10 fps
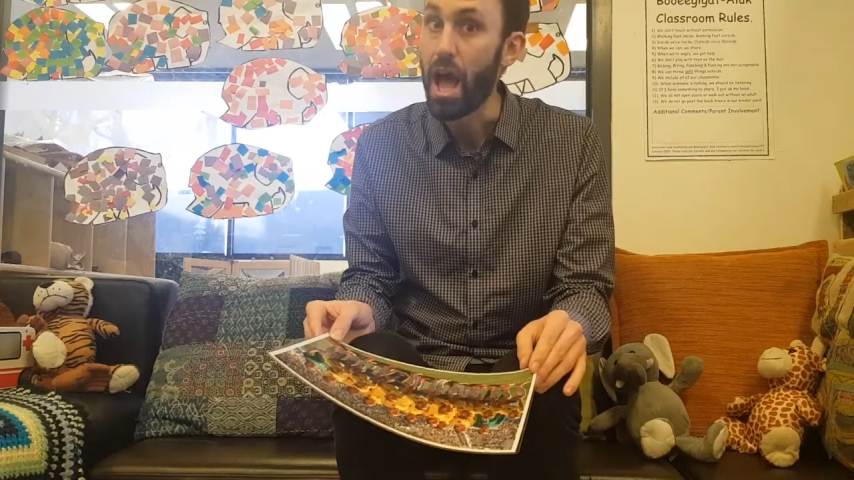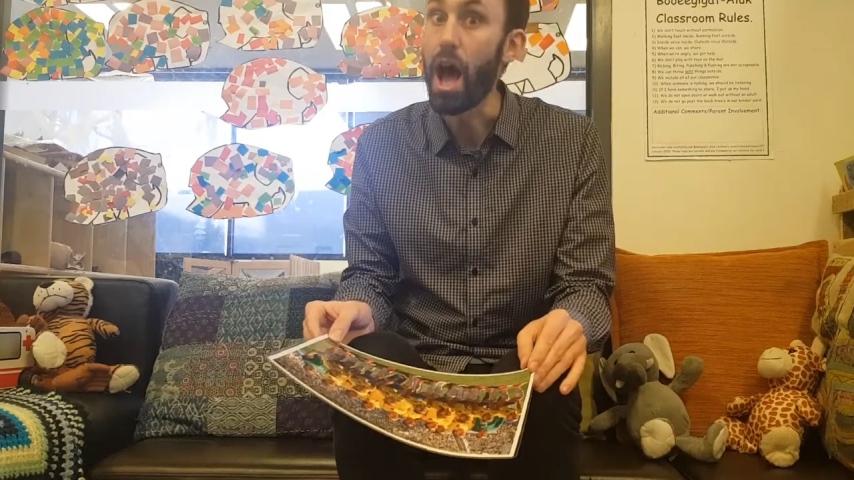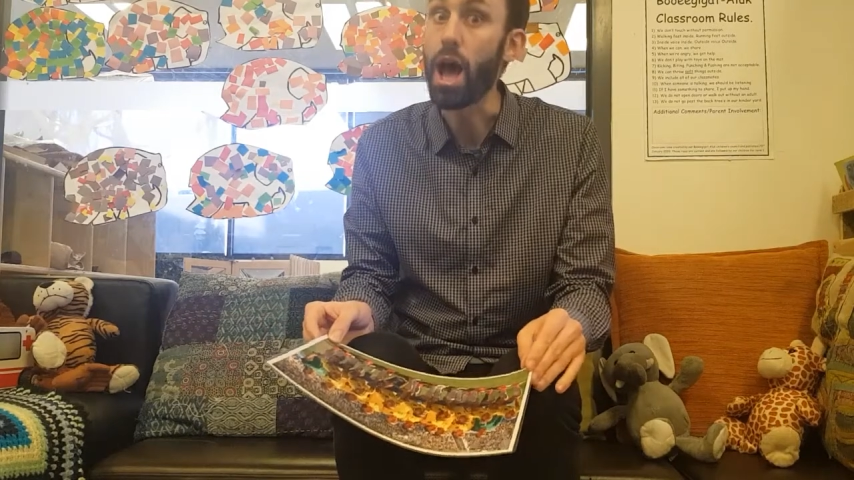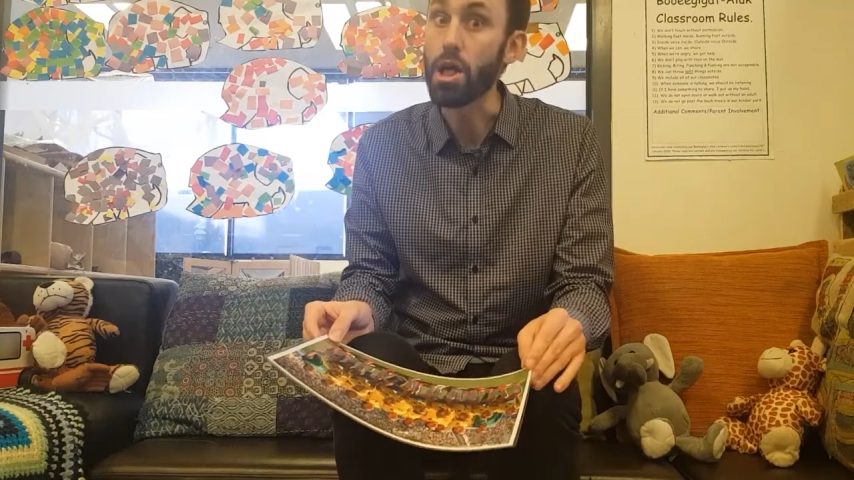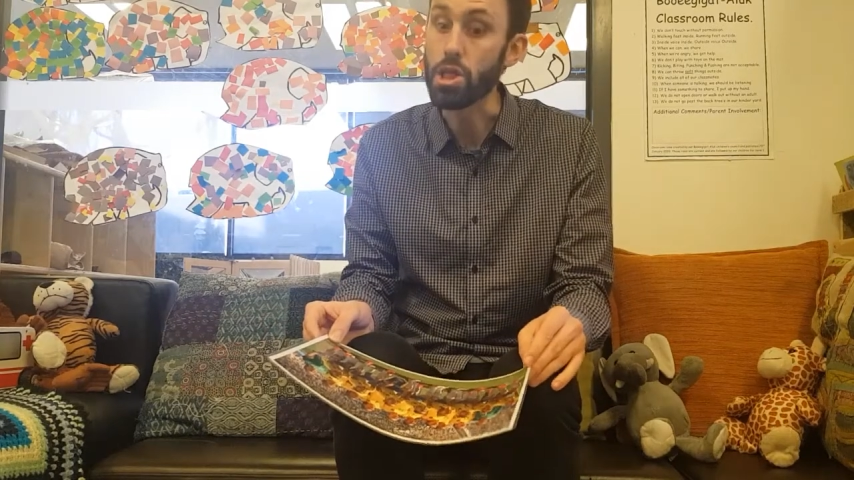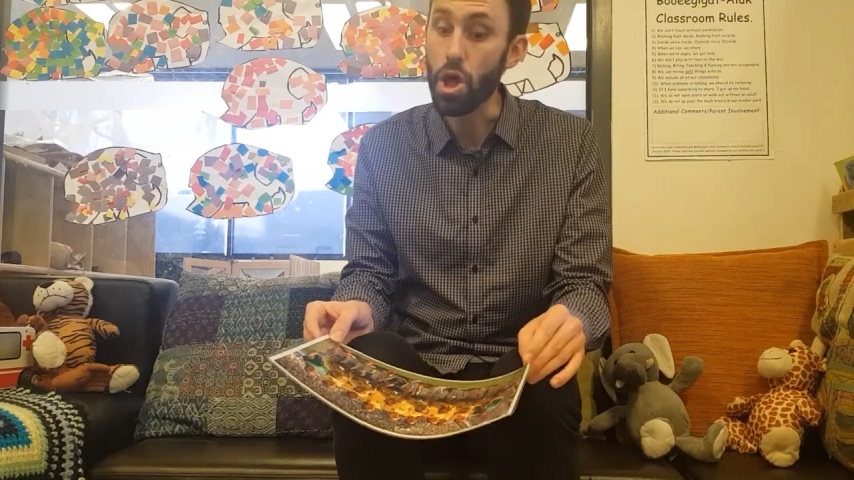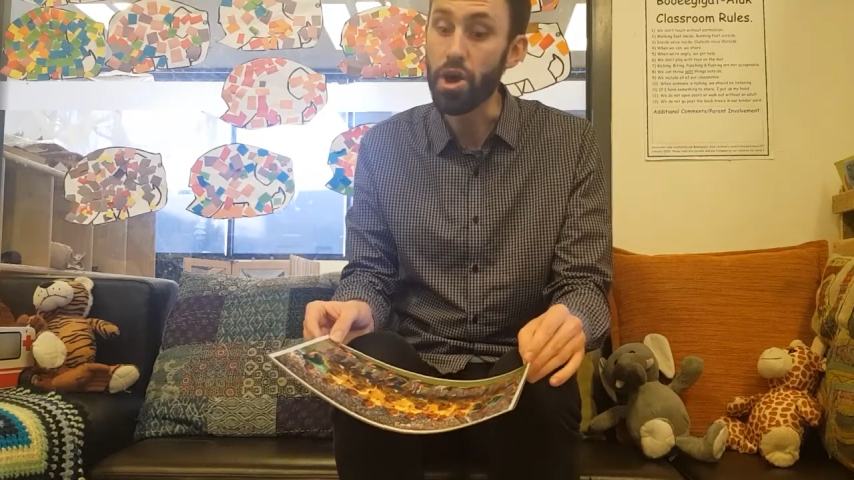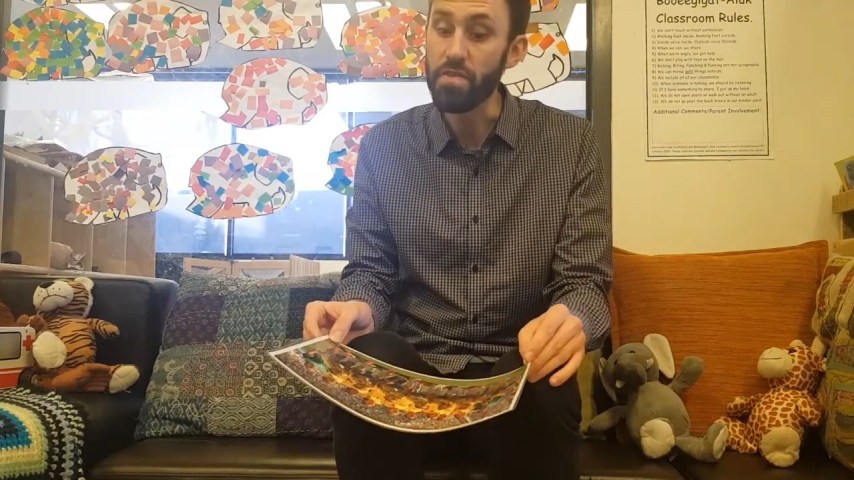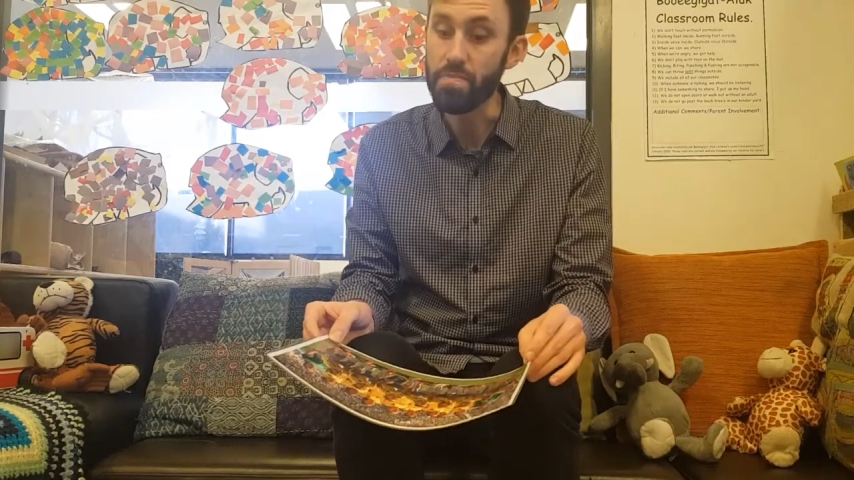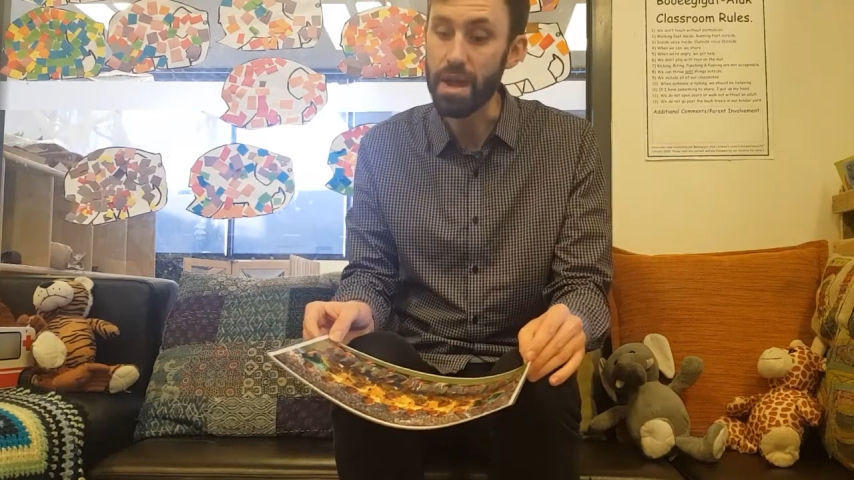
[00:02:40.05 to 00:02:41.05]
A lot
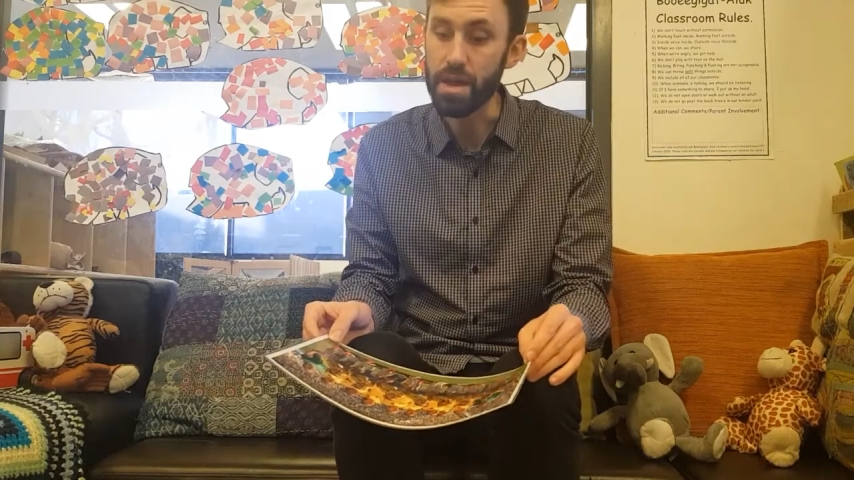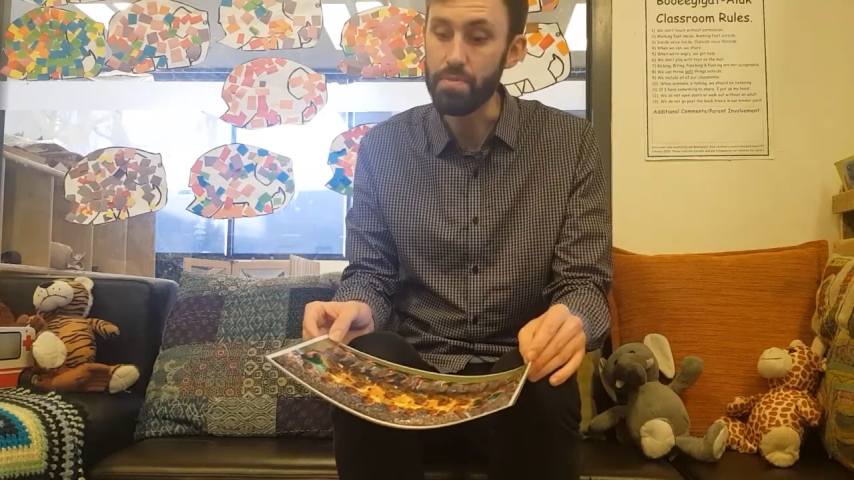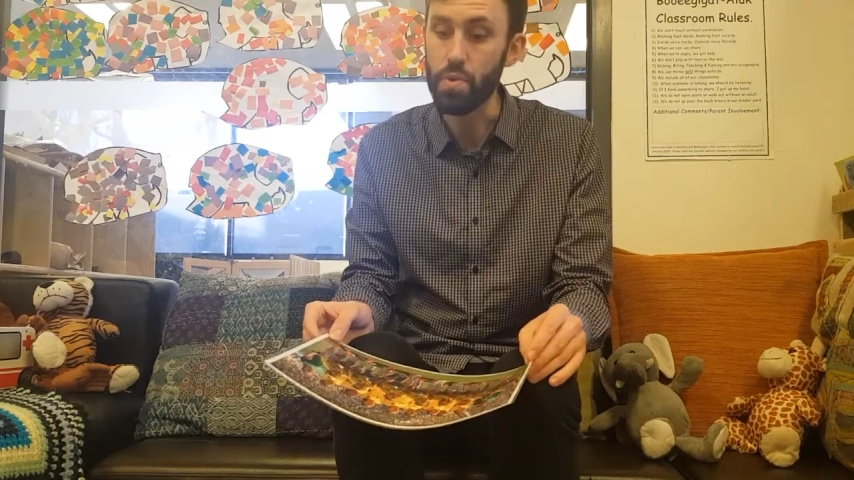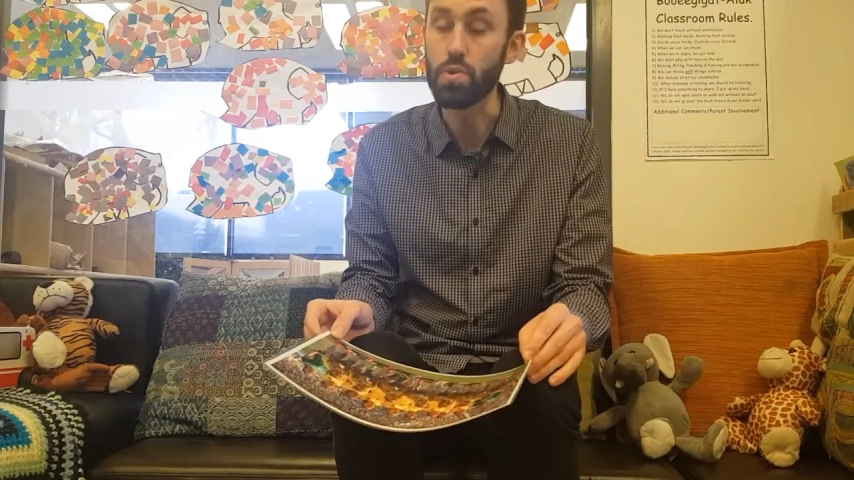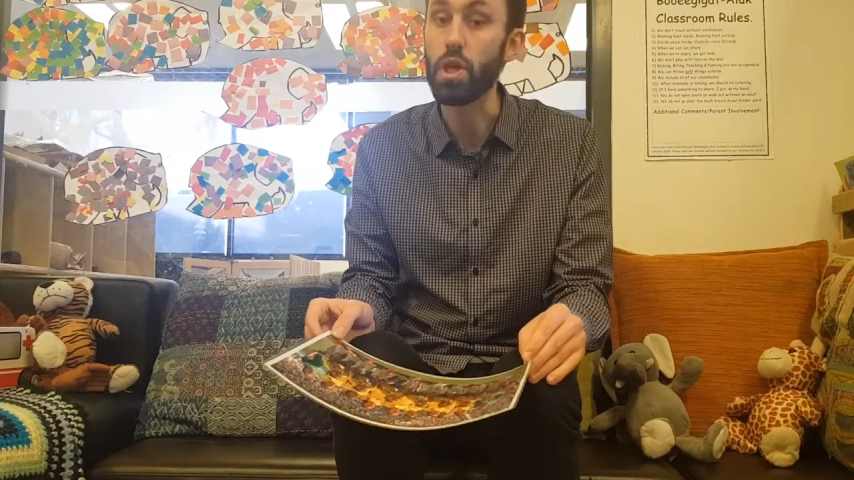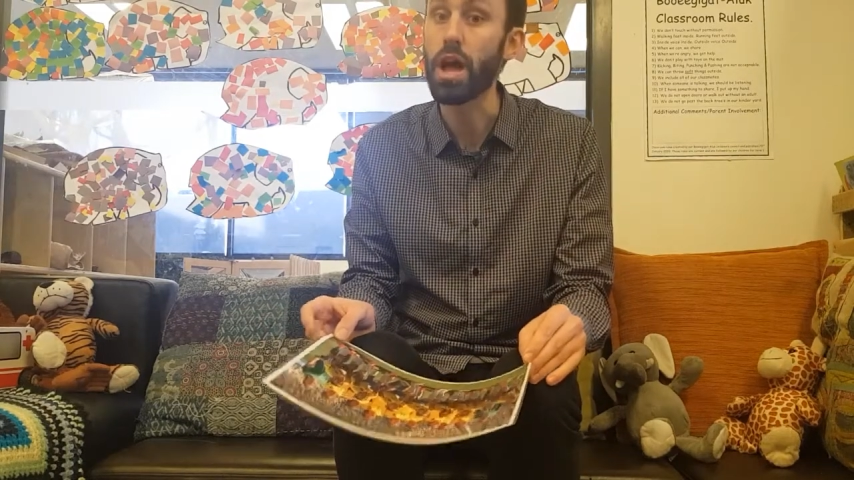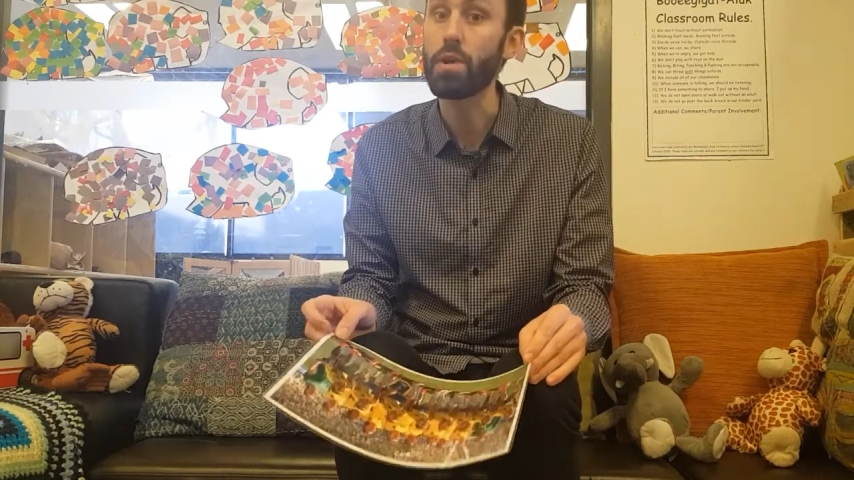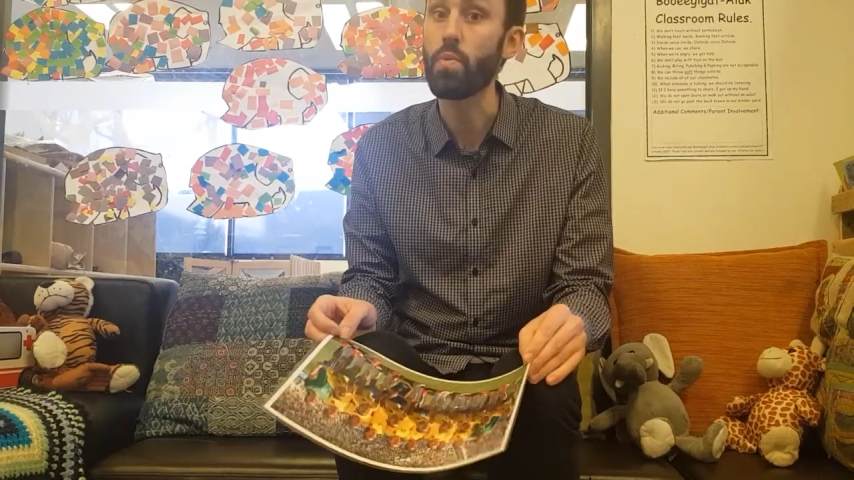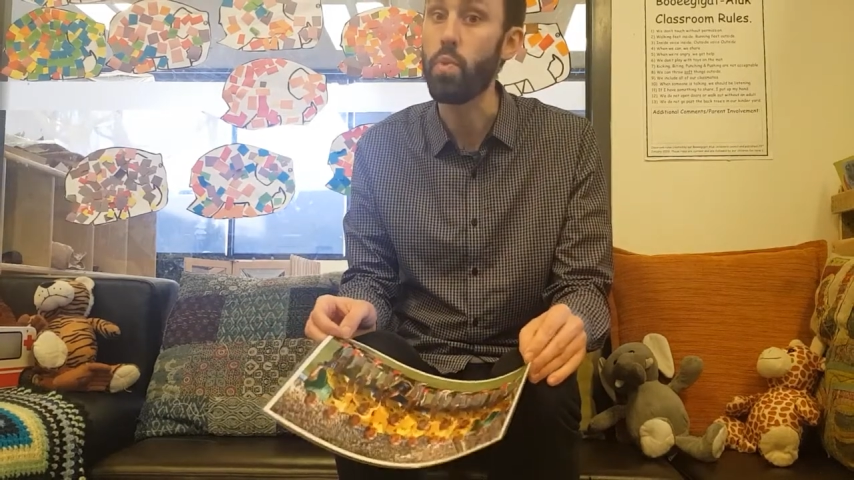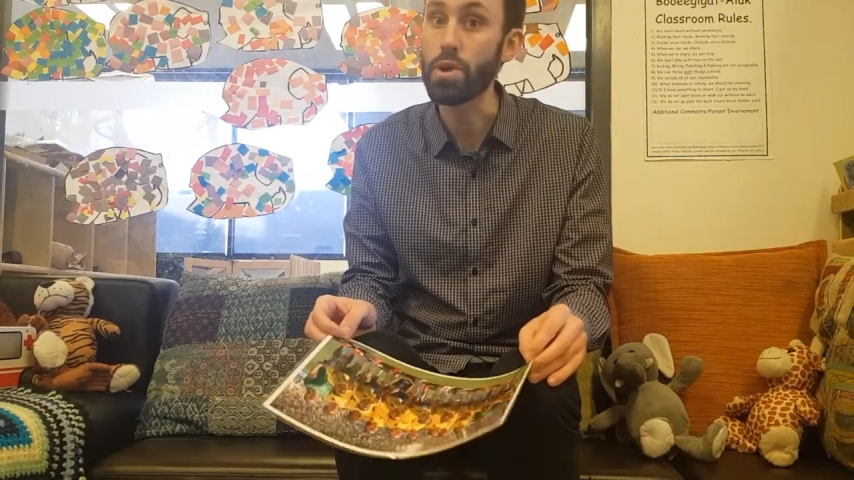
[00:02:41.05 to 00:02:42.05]
of people
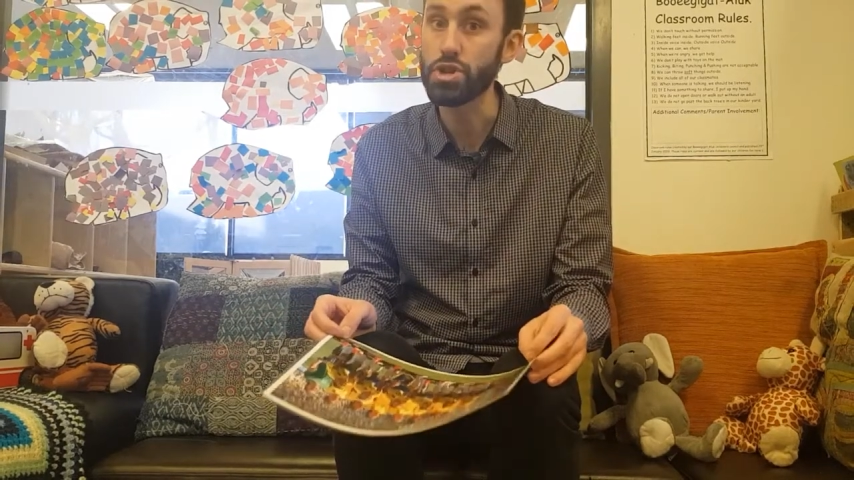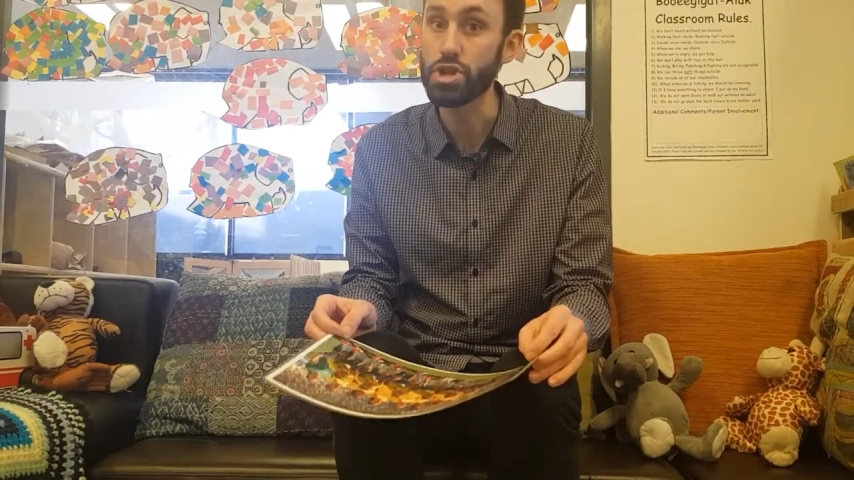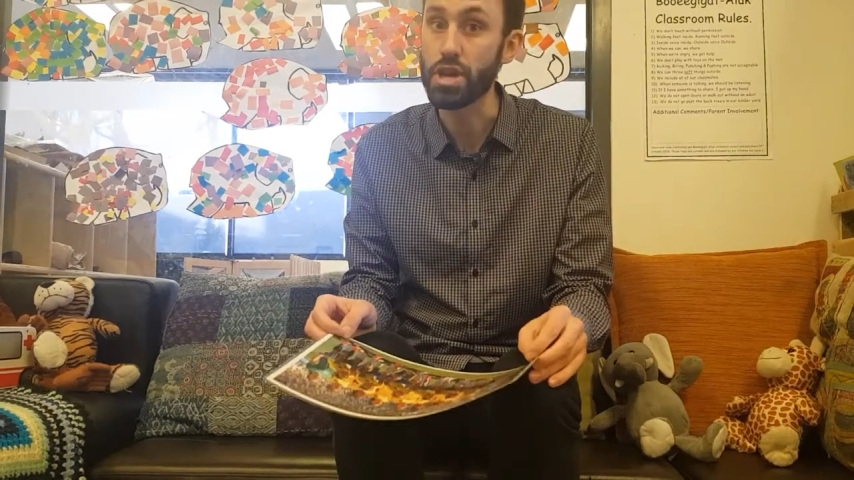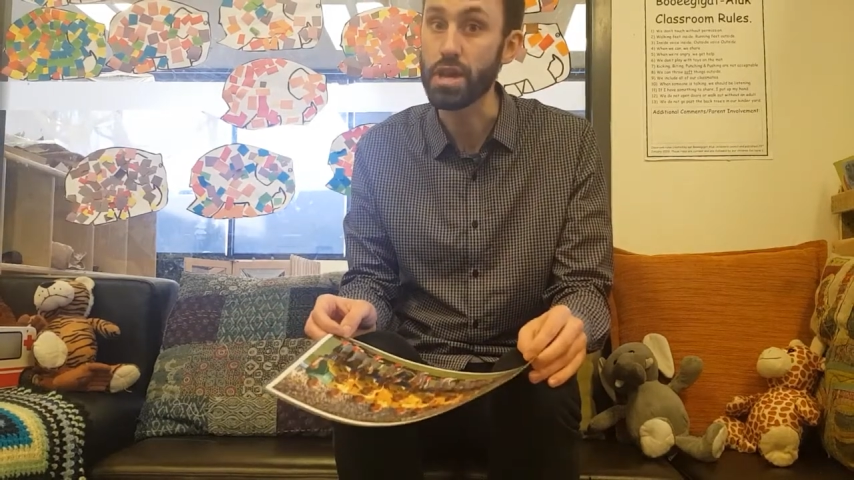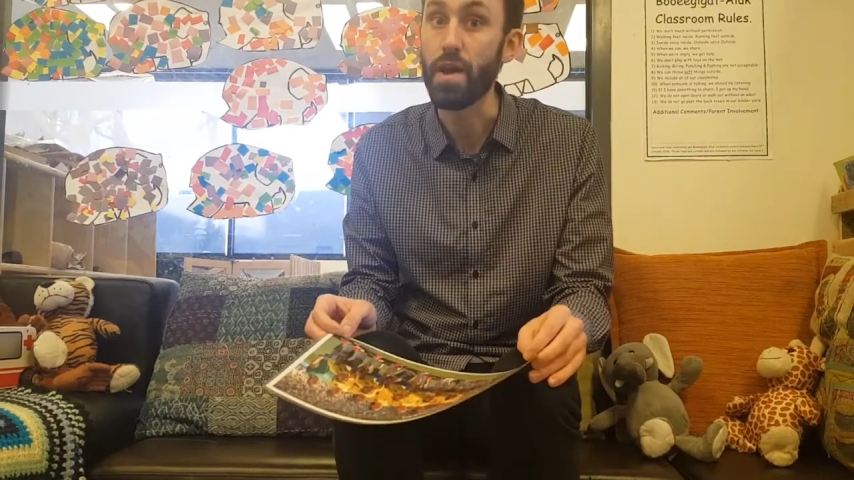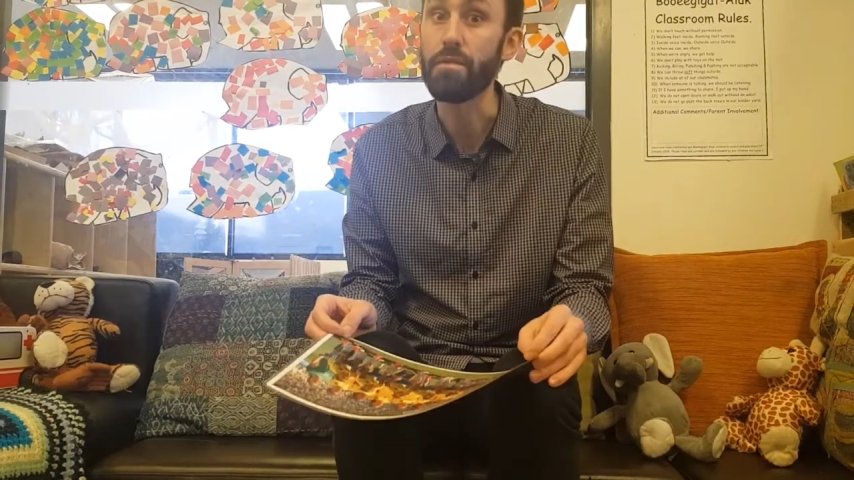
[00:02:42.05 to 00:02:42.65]
like watching